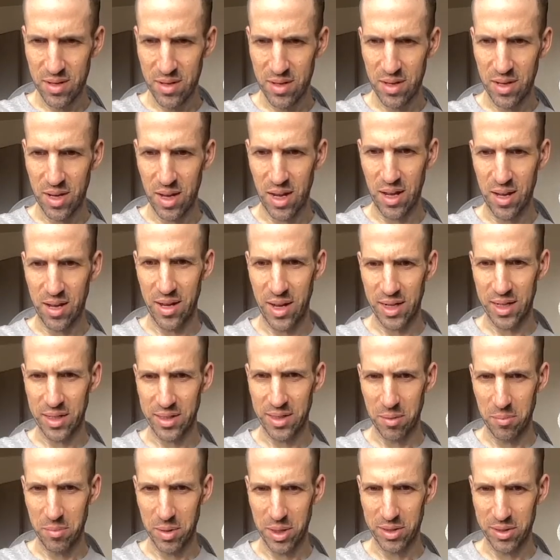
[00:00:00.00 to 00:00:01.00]
yeah, I guess
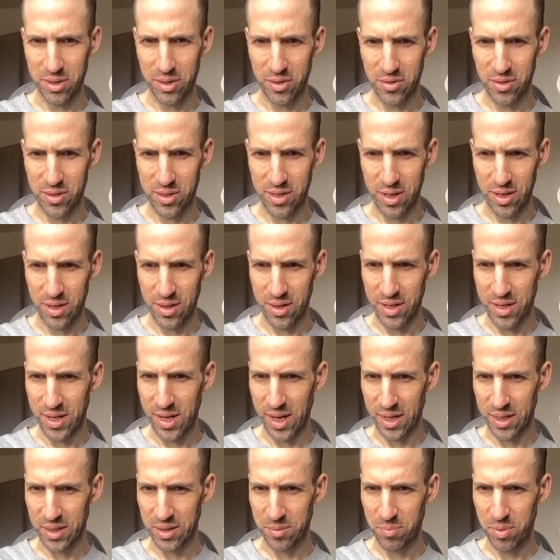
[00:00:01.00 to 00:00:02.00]
I'm less interested in the
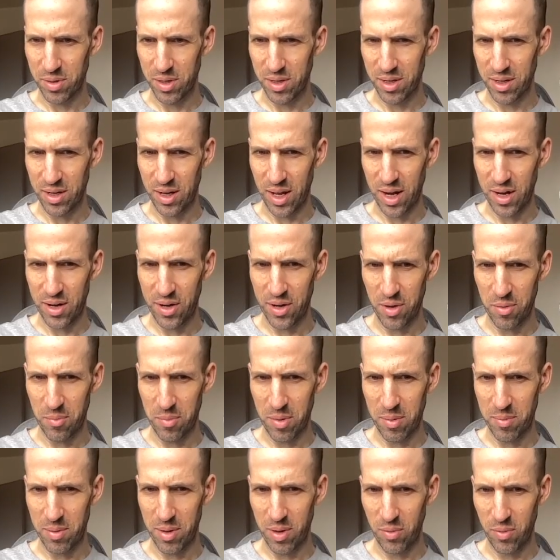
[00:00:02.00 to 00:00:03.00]
text, but I don't know.
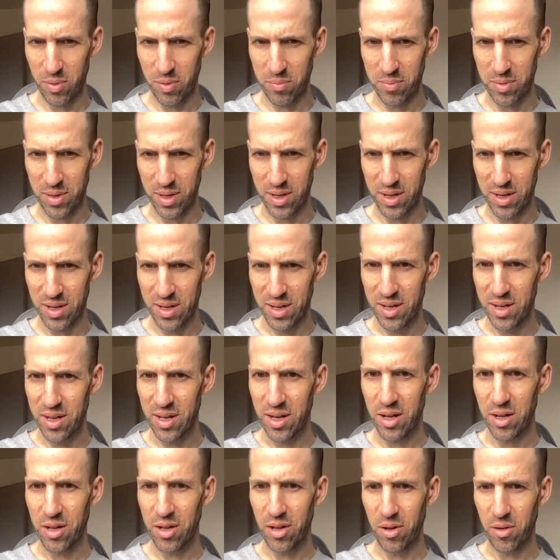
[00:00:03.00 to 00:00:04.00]
Maybe I would be.
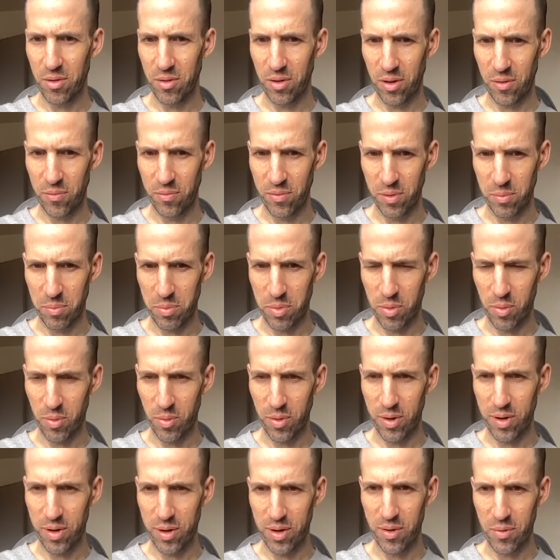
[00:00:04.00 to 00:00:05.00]
I'll, I'll flip through
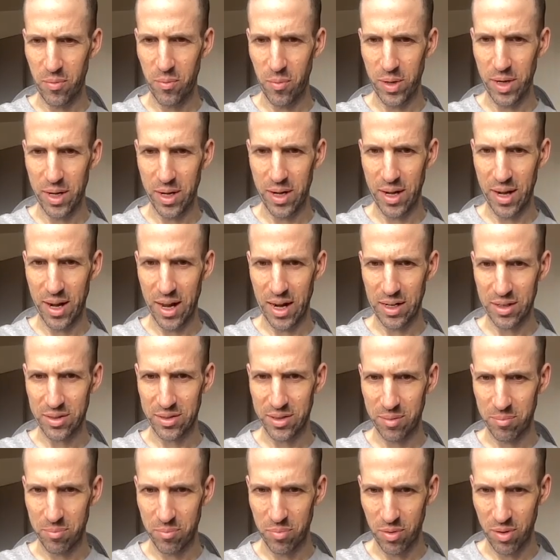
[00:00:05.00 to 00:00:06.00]
it and read it at
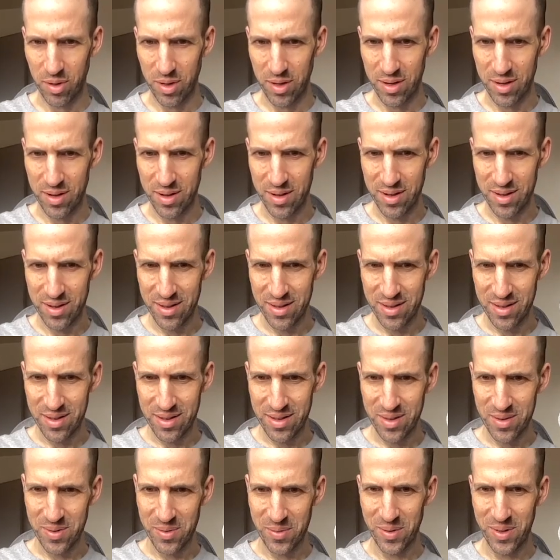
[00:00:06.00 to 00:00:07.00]
some point.
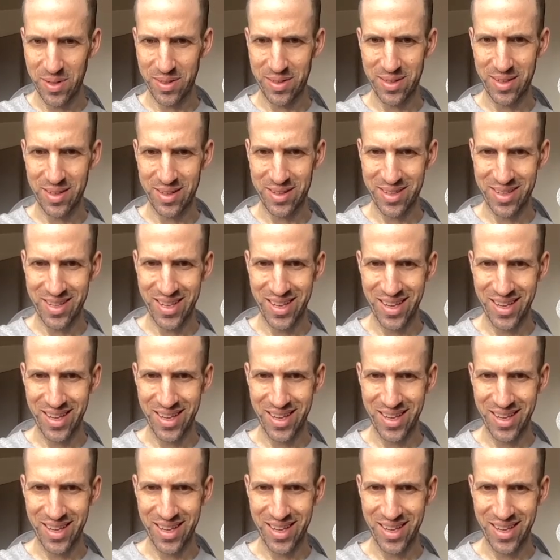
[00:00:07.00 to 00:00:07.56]
What is this?